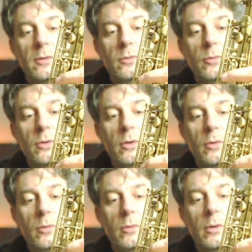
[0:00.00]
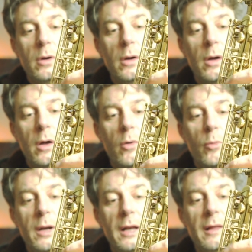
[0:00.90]
do you
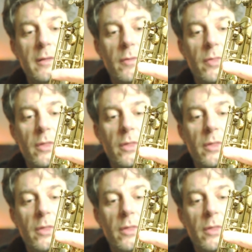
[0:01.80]
release